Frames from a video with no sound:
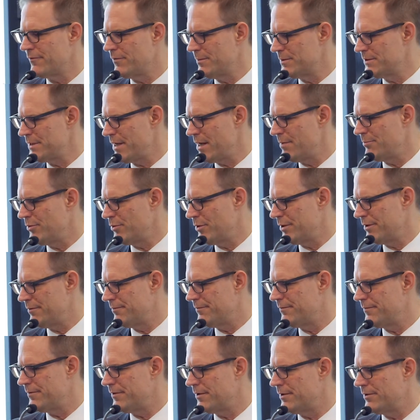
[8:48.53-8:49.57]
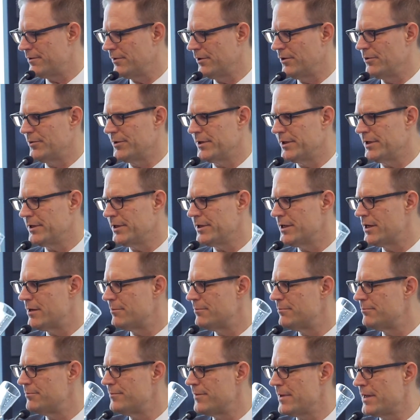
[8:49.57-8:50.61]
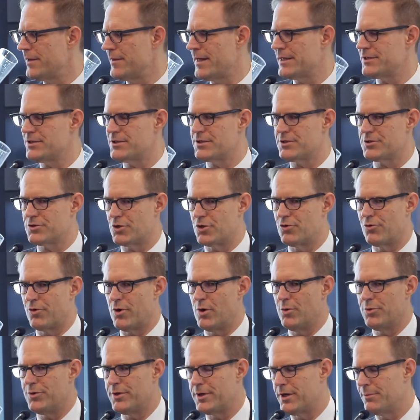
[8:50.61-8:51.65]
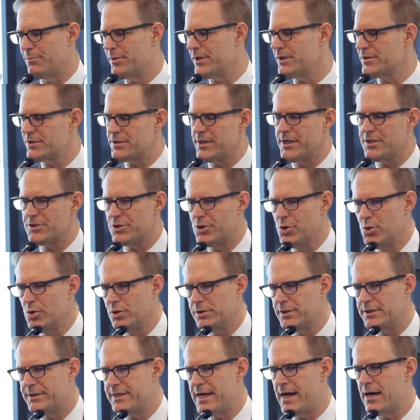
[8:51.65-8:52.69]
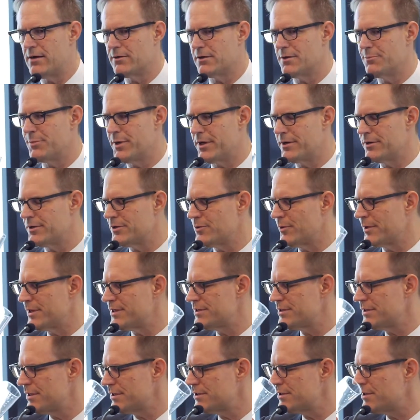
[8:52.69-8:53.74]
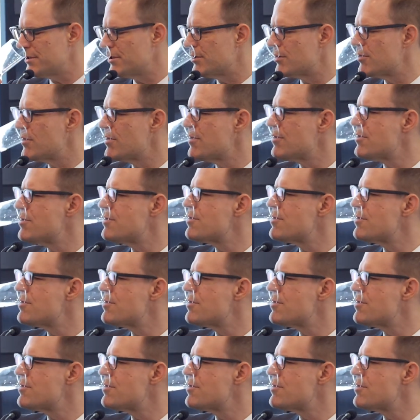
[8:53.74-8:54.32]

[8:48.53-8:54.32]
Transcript: there from the standpoint of the loan to income, and that's just the growth in it. But it's cooled it down compared to 2016.